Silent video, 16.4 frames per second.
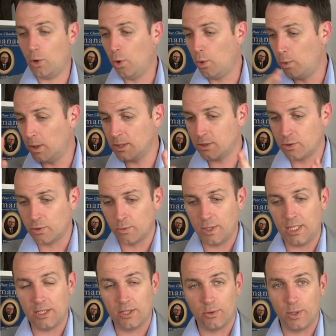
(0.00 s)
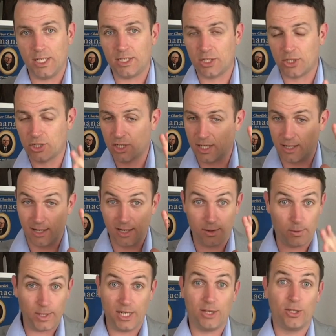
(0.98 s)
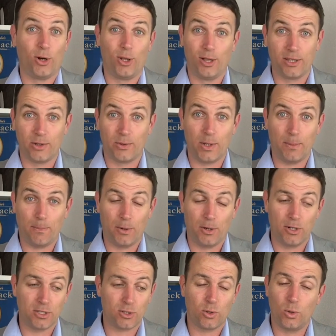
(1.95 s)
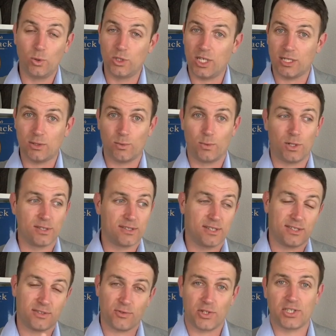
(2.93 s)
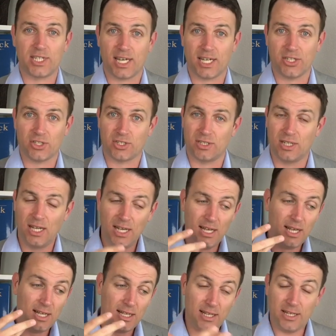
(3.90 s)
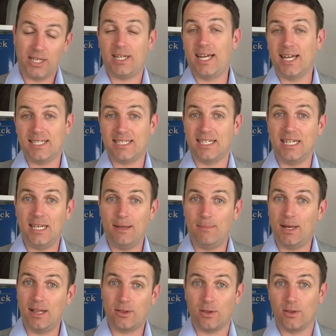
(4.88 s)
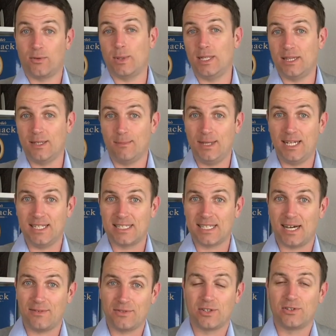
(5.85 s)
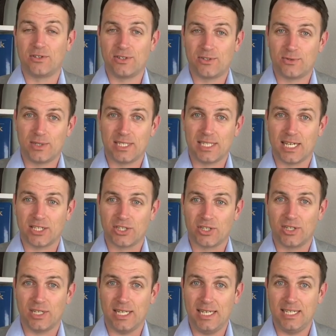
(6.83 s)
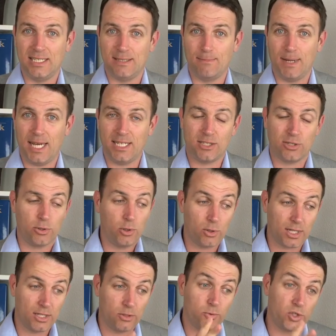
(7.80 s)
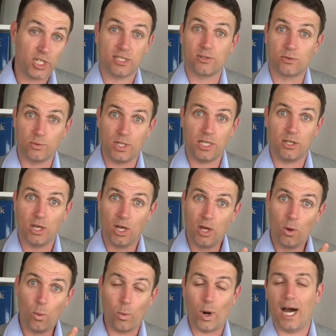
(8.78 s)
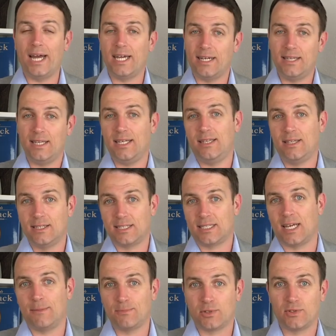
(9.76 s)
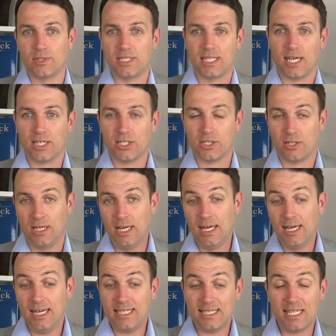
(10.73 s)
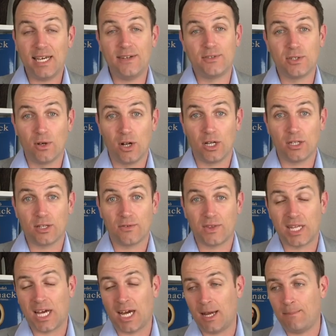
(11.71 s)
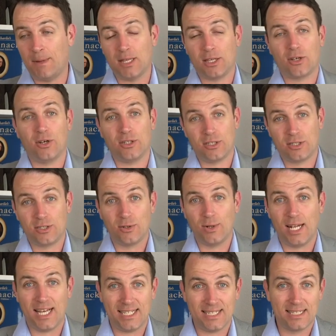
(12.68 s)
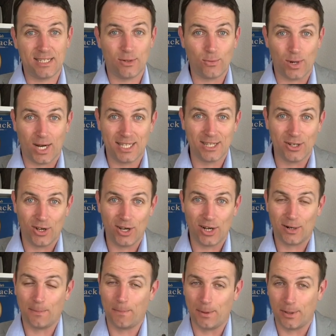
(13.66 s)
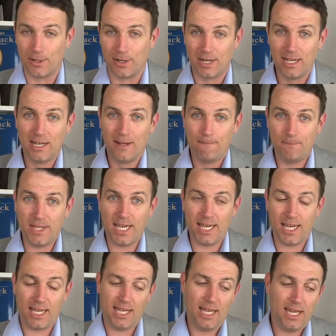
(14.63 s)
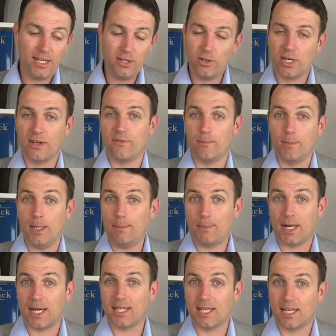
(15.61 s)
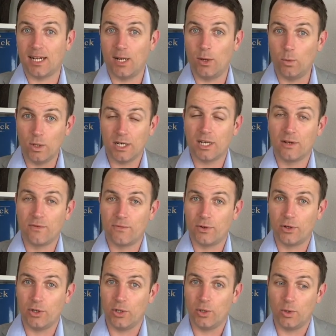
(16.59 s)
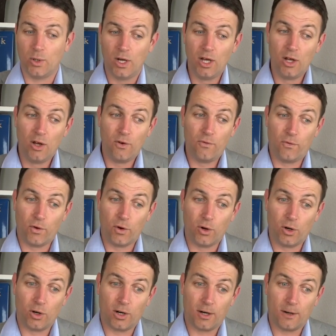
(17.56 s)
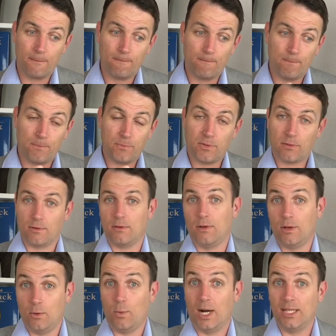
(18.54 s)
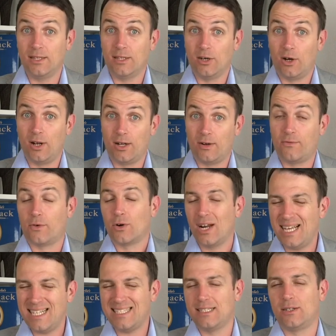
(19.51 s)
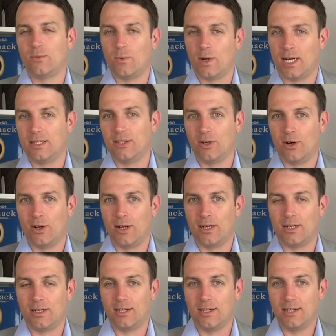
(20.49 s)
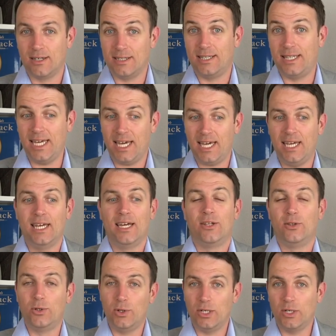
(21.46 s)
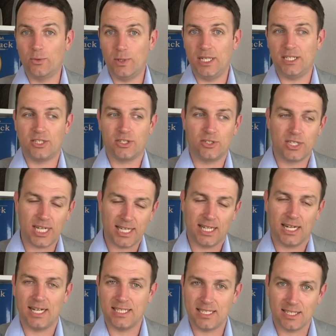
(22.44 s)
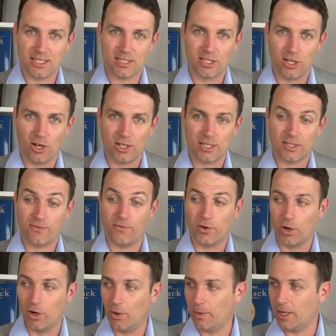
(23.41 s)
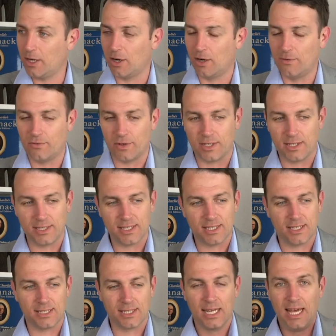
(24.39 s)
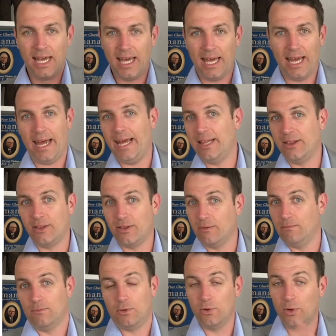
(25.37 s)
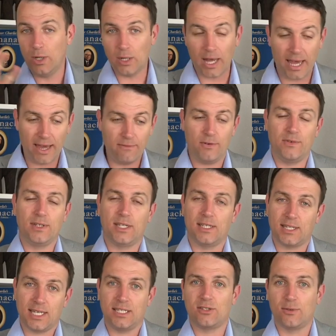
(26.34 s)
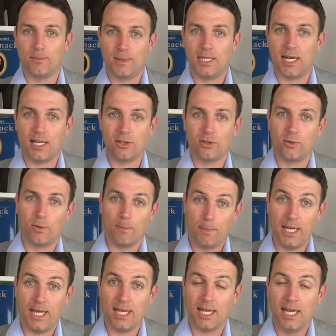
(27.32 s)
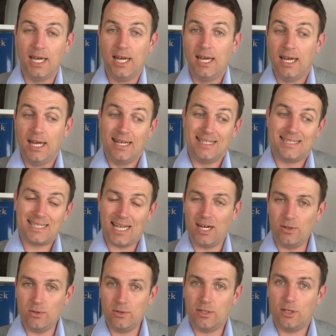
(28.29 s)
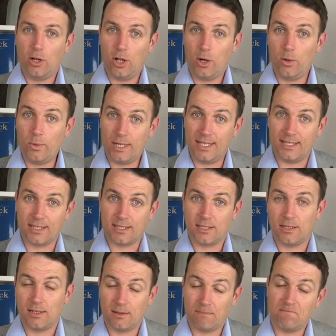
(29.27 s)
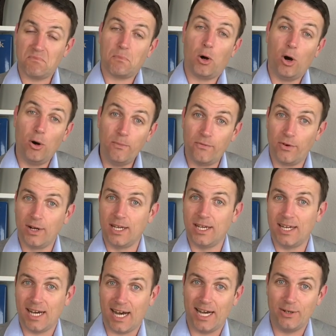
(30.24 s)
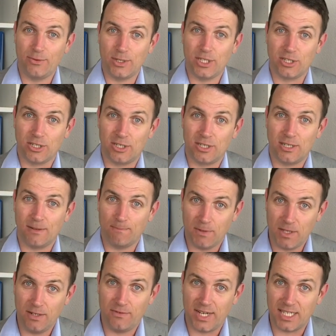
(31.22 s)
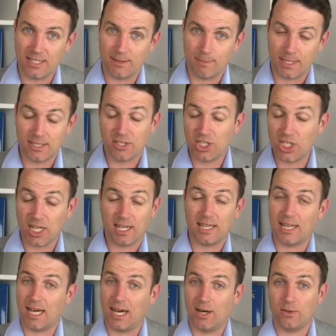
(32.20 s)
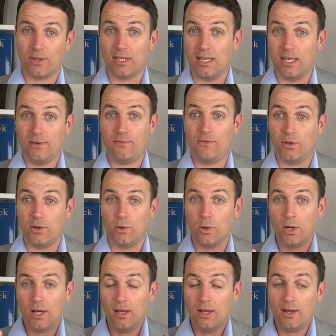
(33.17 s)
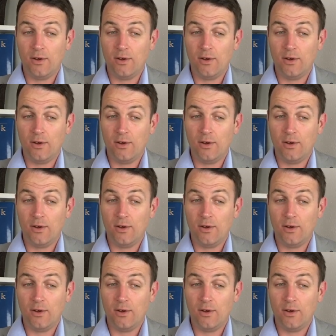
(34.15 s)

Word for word: Who wants to read the research can read all the reports, who just wants the transaction gets an email 20 minutes after the transaction is made so you can just read why I did some transaction. It saves you a lot of time, it costs you less than $1 per day and you have me practically working for you for $1 for less than $1 a day doing research, analyzing stocks, following conferences and doing everything that has to be done to make sound, low risk, hopefully high return investments. Check it out if you